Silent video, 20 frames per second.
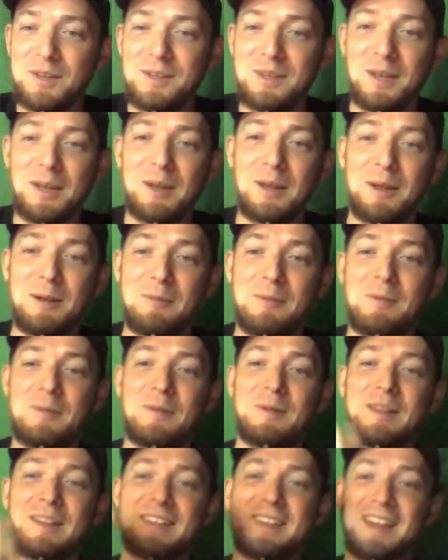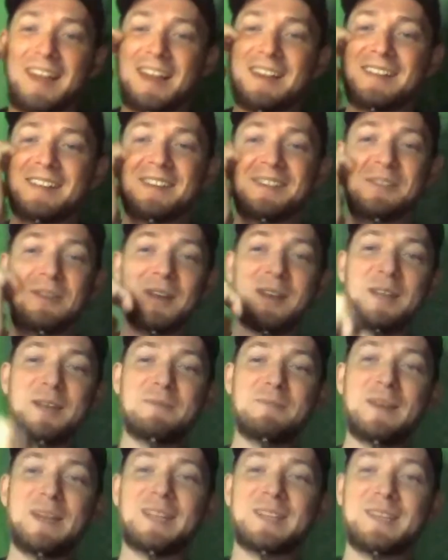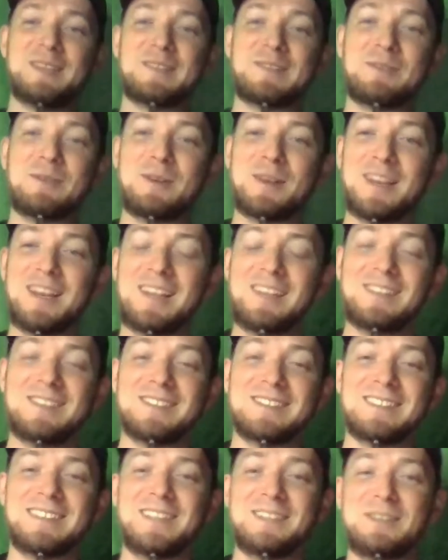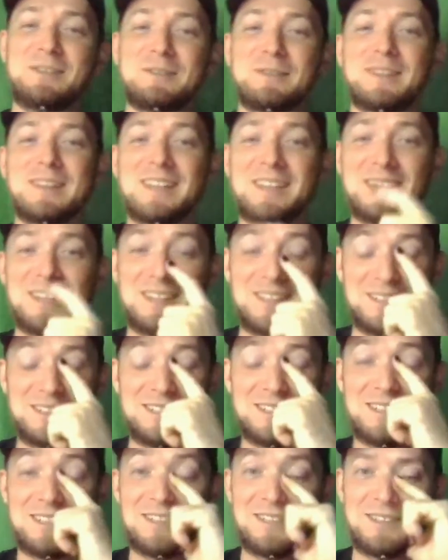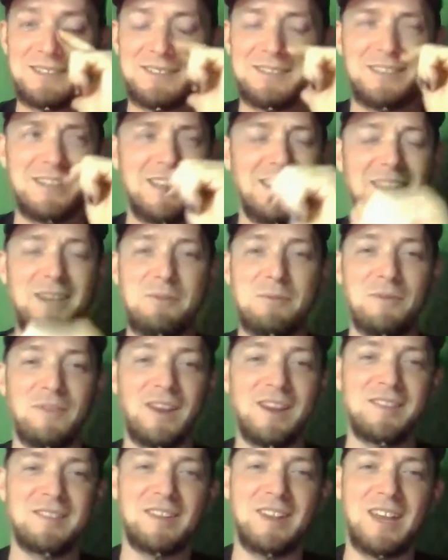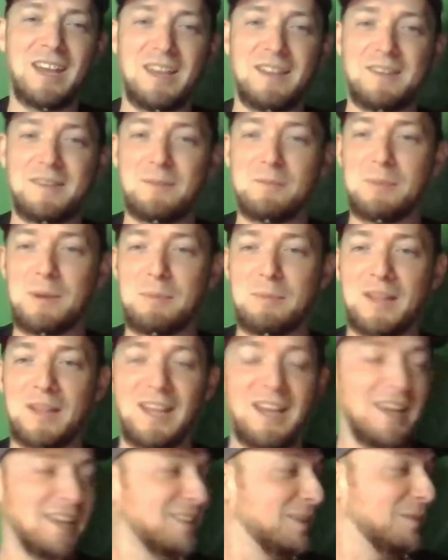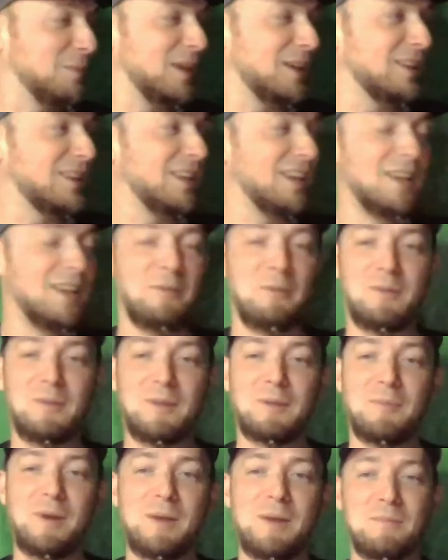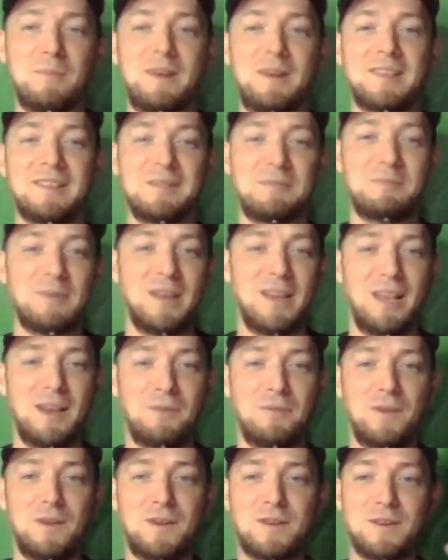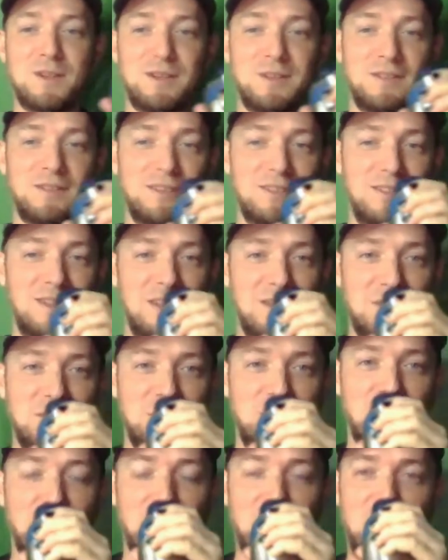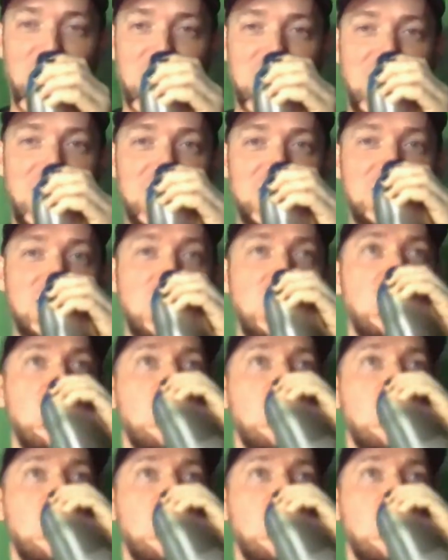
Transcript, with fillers: Thomas asks, do I need to make a Discord now? I don't know. I think. Uh, think we've actually had some people ask about that. There might be some unofficial Discord for Salt.